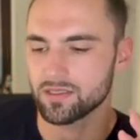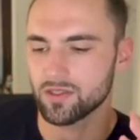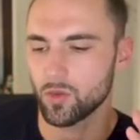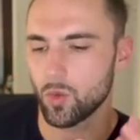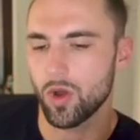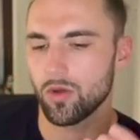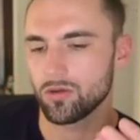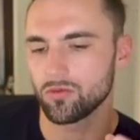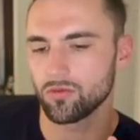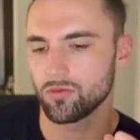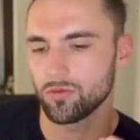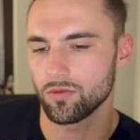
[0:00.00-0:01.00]
quote
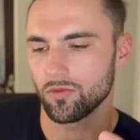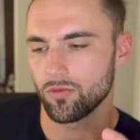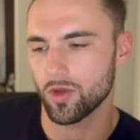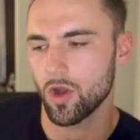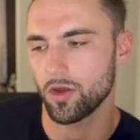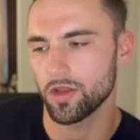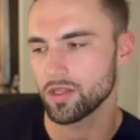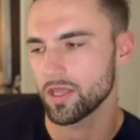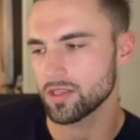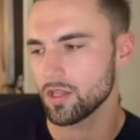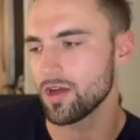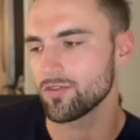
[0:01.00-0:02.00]
regarding
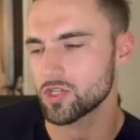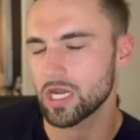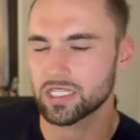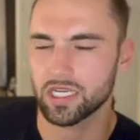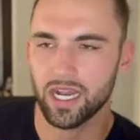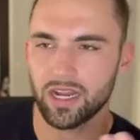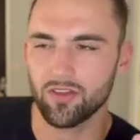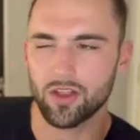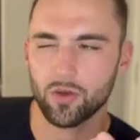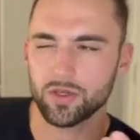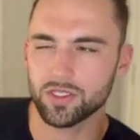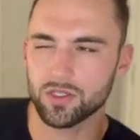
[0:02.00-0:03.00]
like the law of attraction. I kind of like
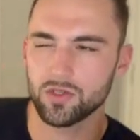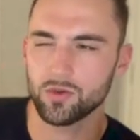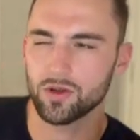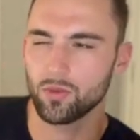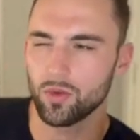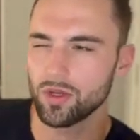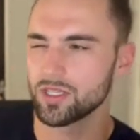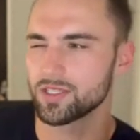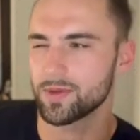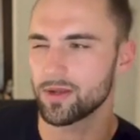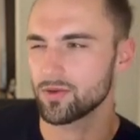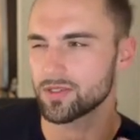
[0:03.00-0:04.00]
always knew what it was,
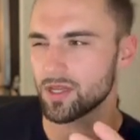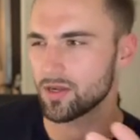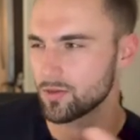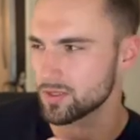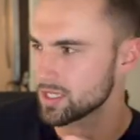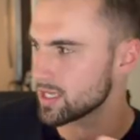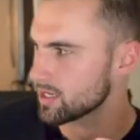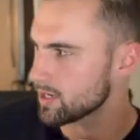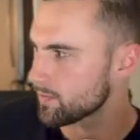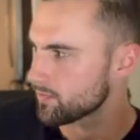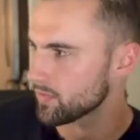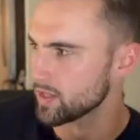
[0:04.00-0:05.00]
but I always thought it was like
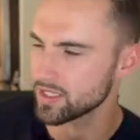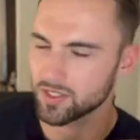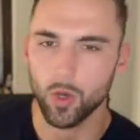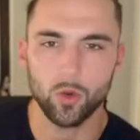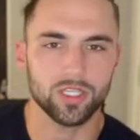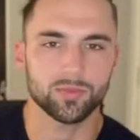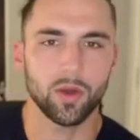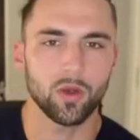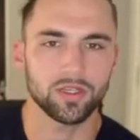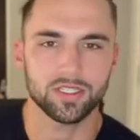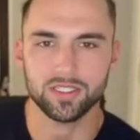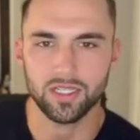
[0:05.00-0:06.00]
this hocus
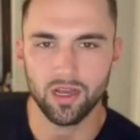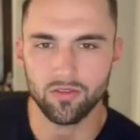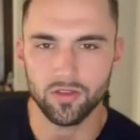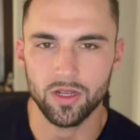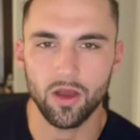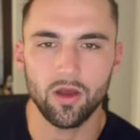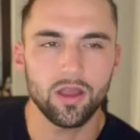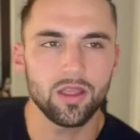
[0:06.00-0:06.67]
pocus stuff, you know?